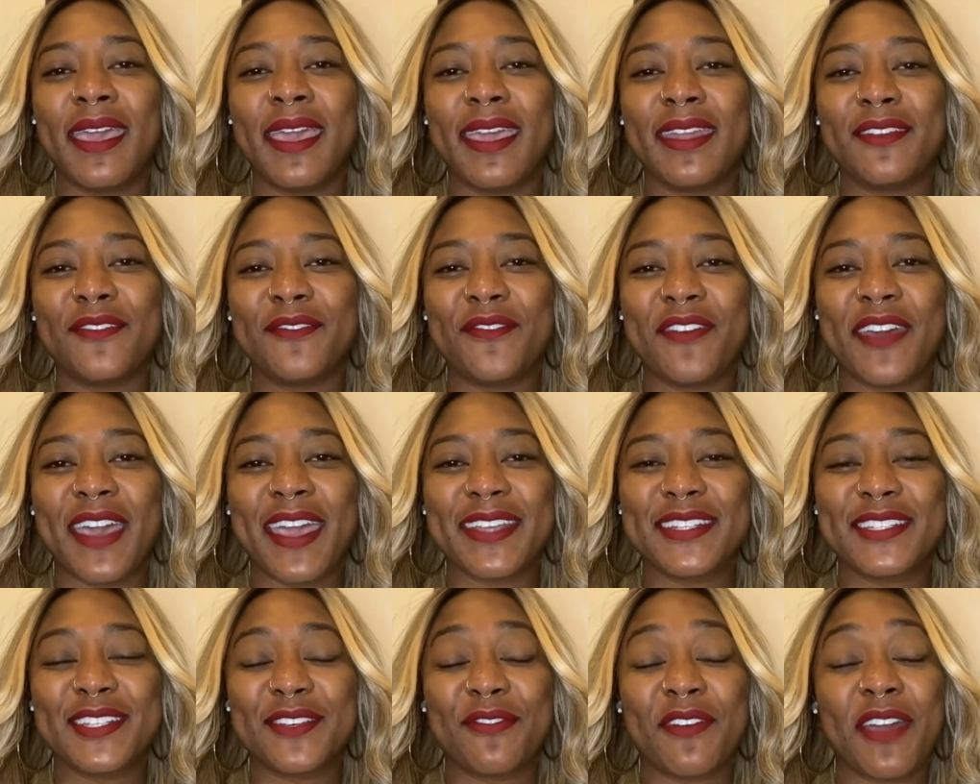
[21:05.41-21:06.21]
And in
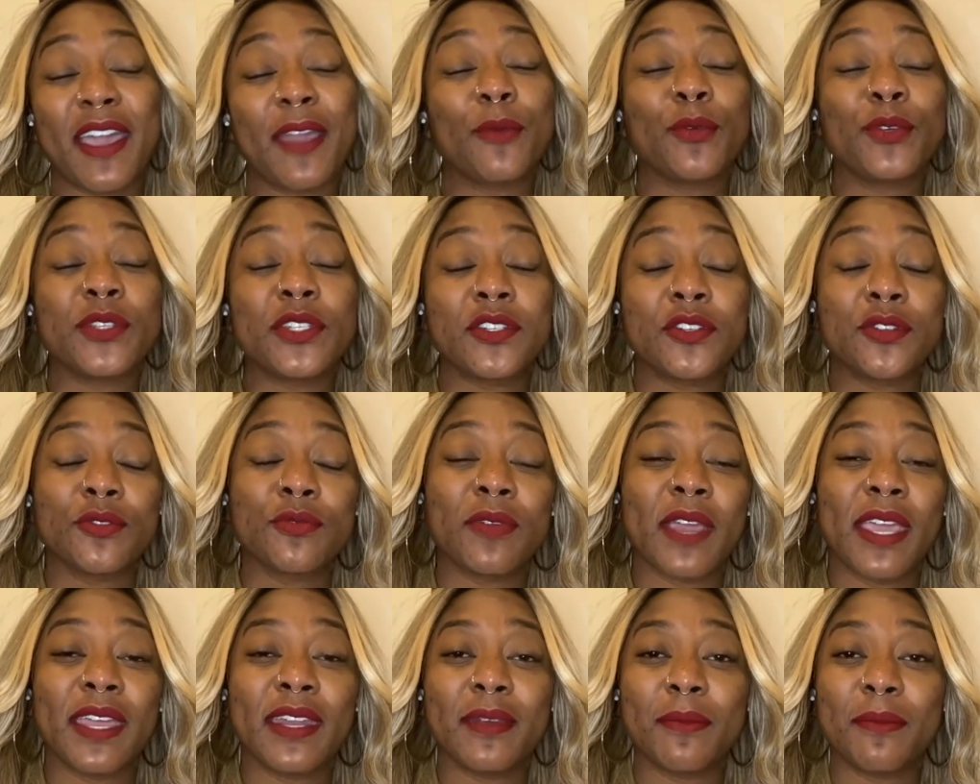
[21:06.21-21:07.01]
fact, if I was
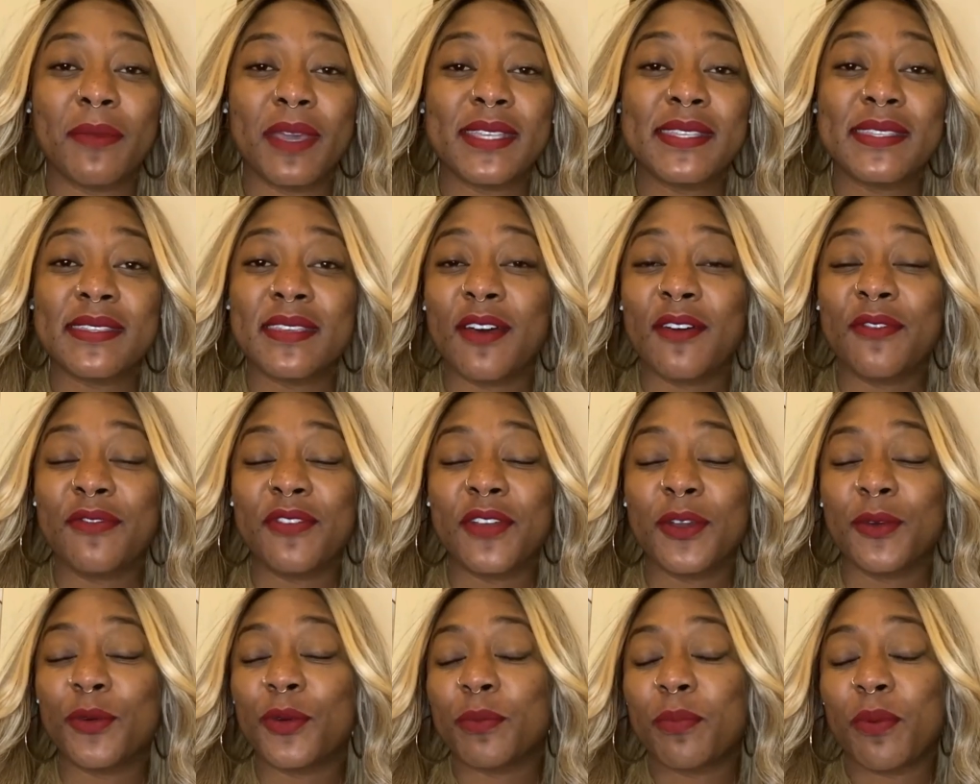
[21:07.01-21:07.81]
to write it
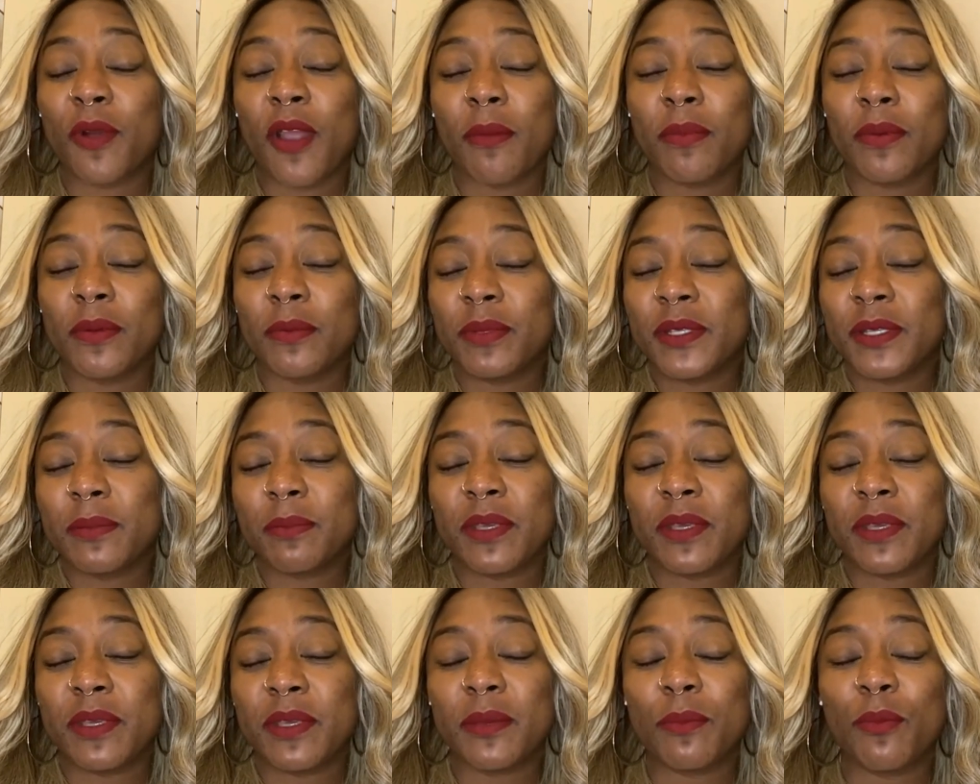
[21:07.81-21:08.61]
myself, it would probably
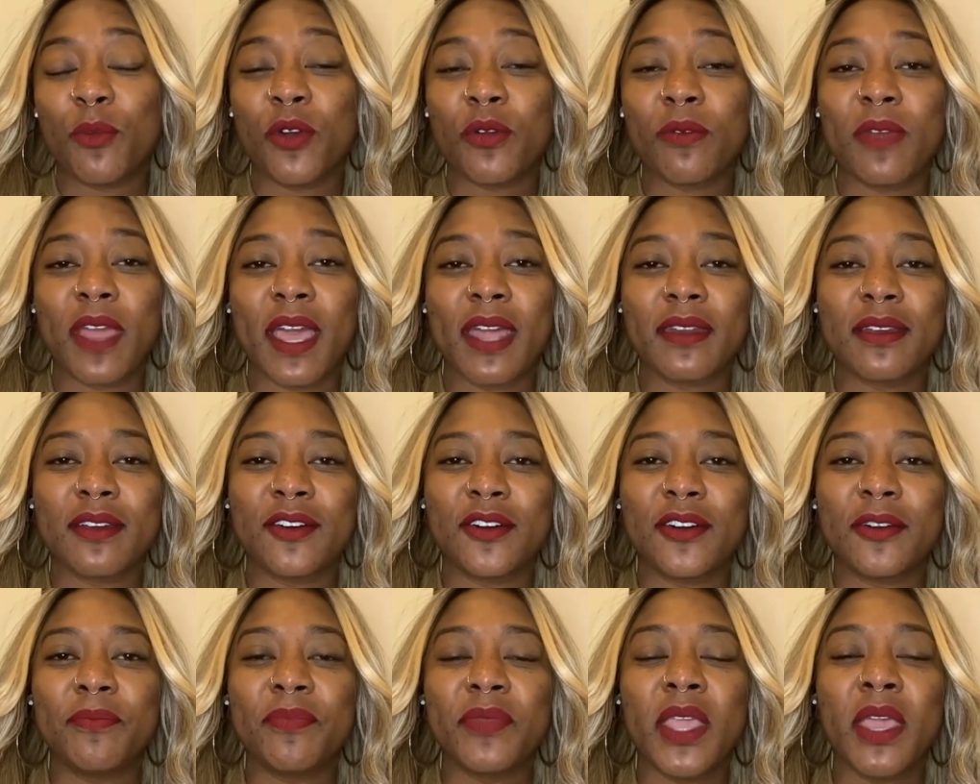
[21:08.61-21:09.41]
be more
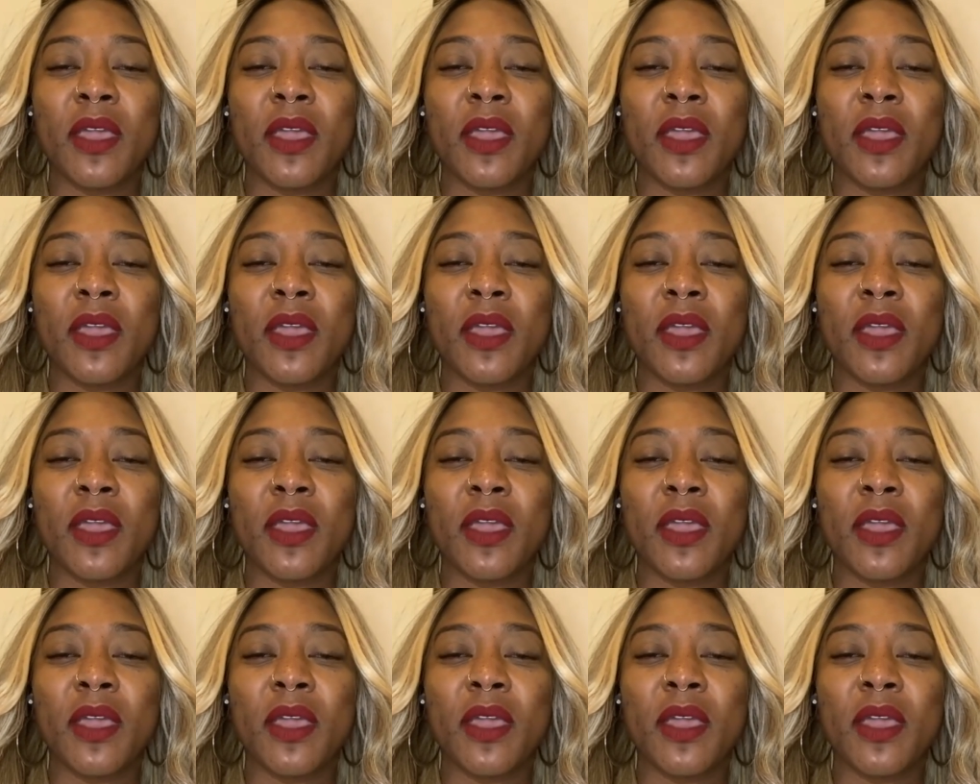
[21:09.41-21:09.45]
radical.